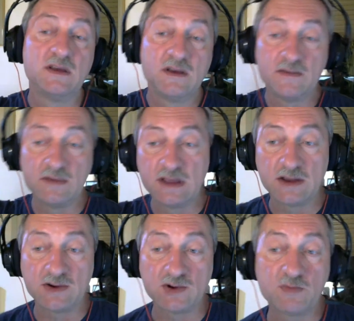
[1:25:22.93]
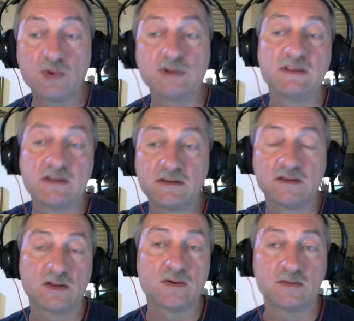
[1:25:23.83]
they should put it,
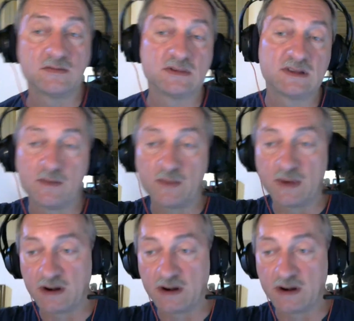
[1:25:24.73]
somewhere.